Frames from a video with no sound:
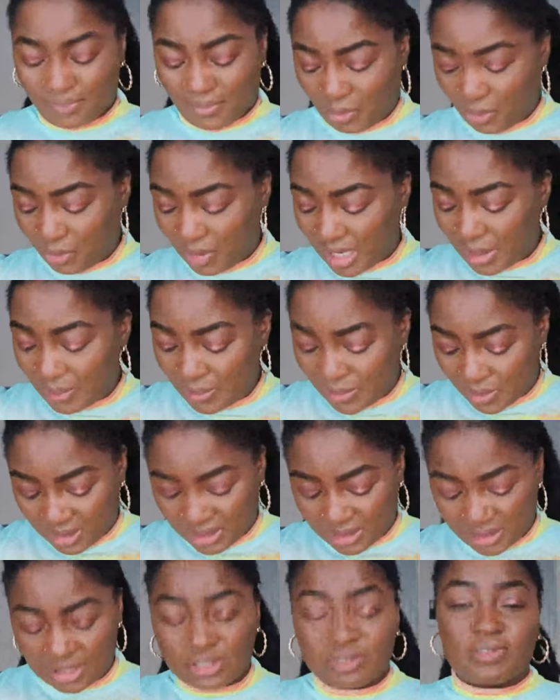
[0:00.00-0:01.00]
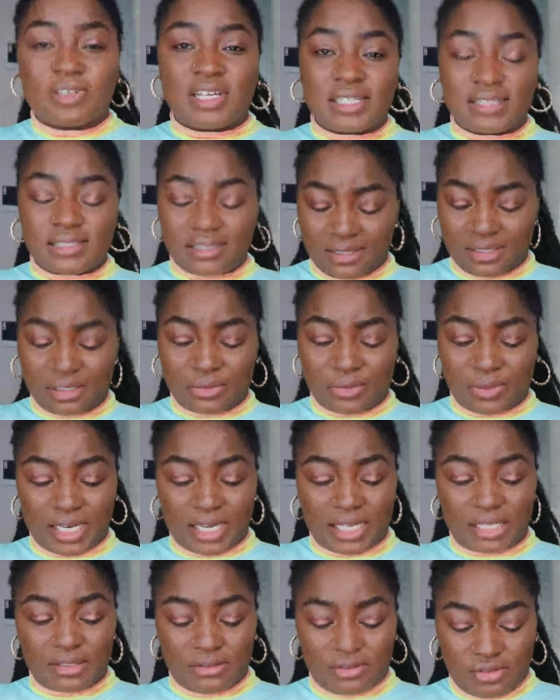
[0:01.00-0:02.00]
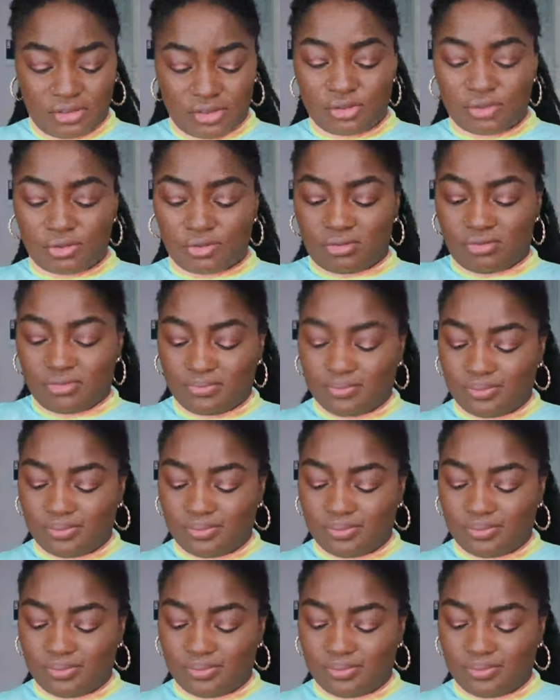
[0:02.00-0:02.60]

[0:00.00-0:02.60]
When I bought this dress, this is when I knew